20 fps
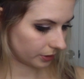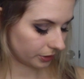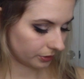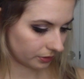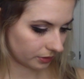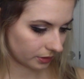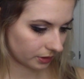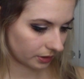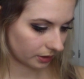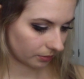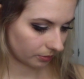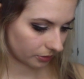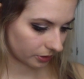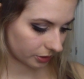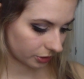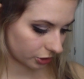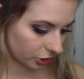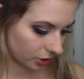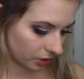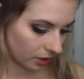to use the same
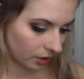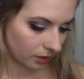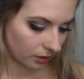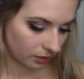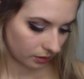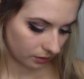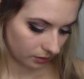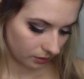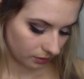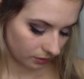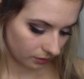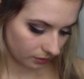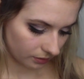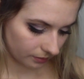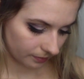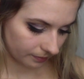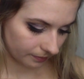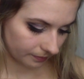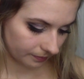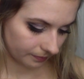brush.
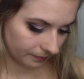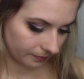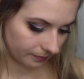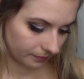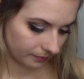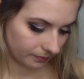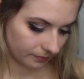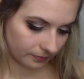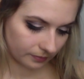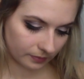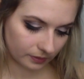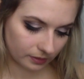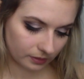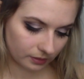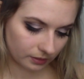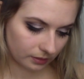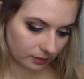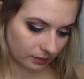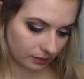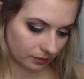I'm
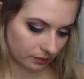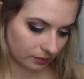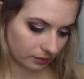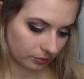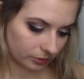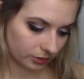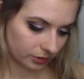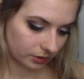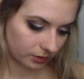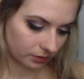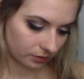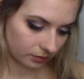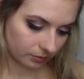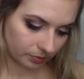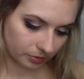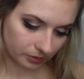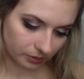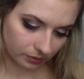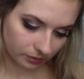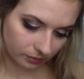just going to
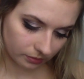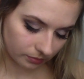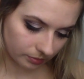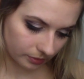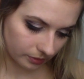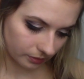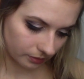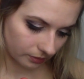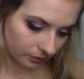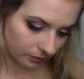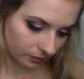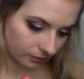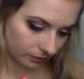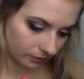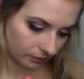put a little bit on.